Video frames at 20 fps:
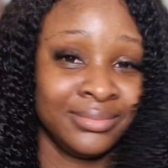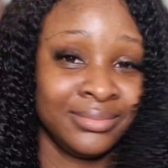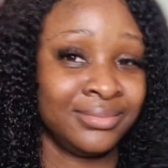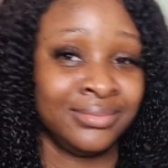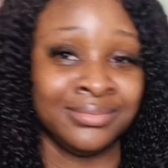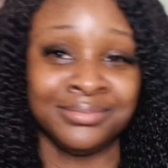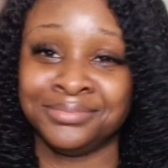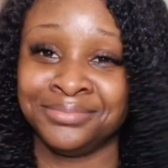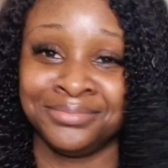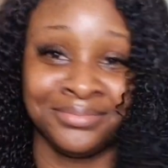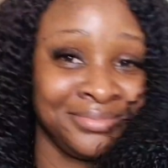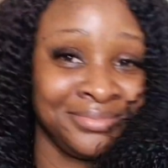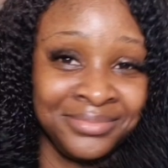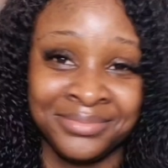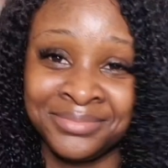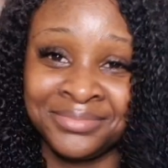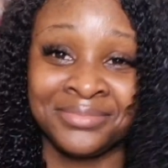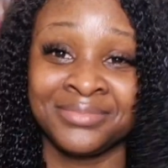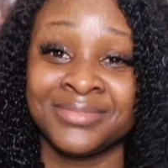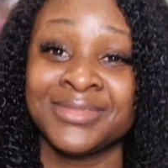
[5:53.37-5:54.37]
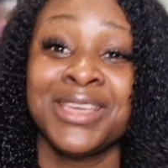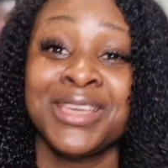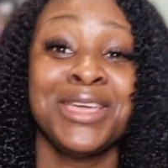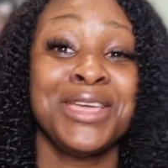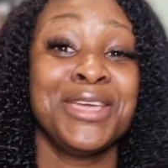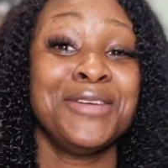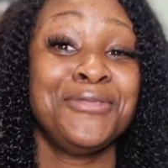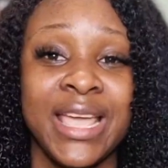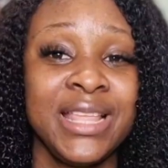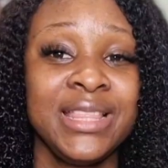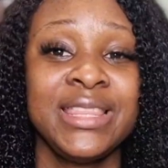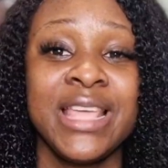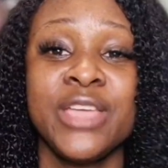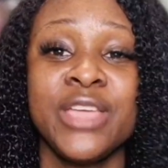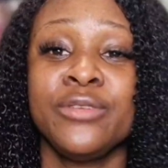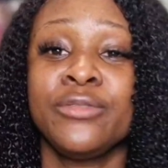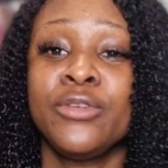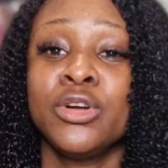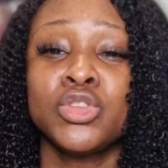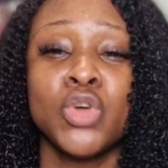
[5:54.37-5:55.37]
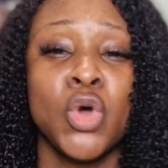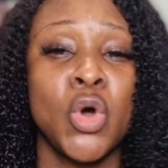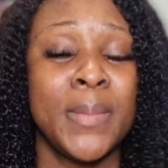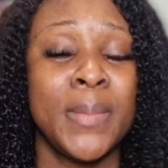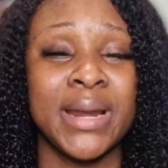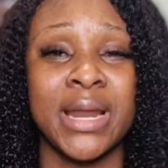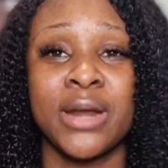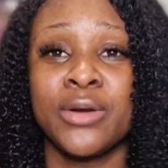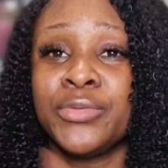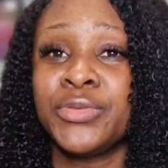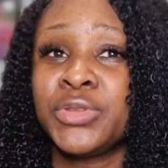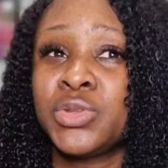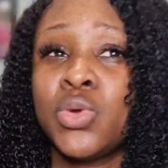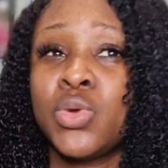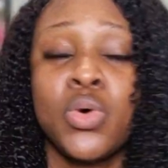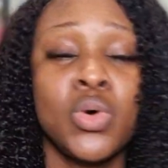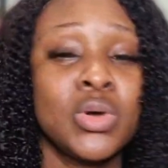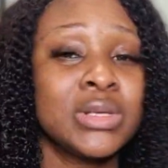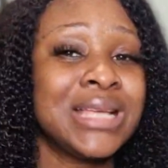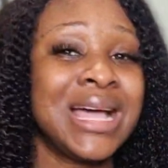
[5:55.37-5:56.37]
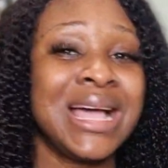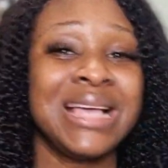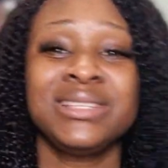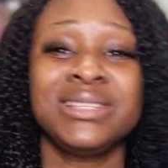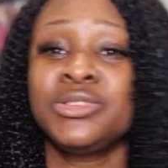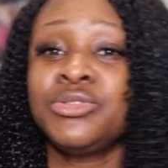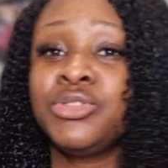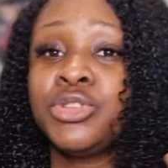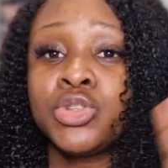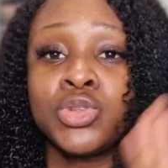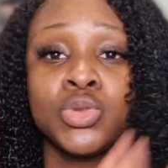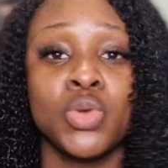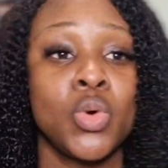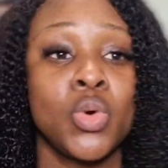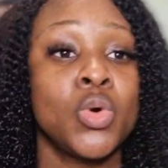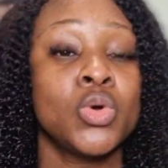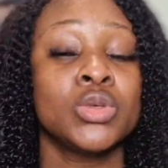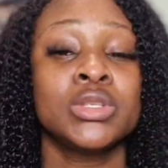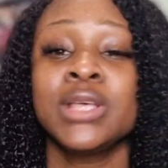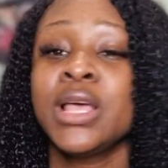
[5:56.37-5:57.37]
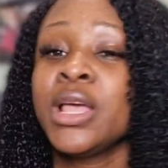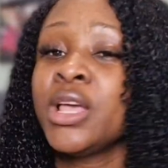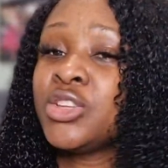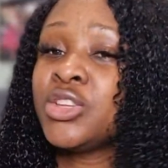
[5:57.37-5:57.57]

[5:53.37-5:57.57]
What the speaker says: If in there you've got all manner of stores, high street stores,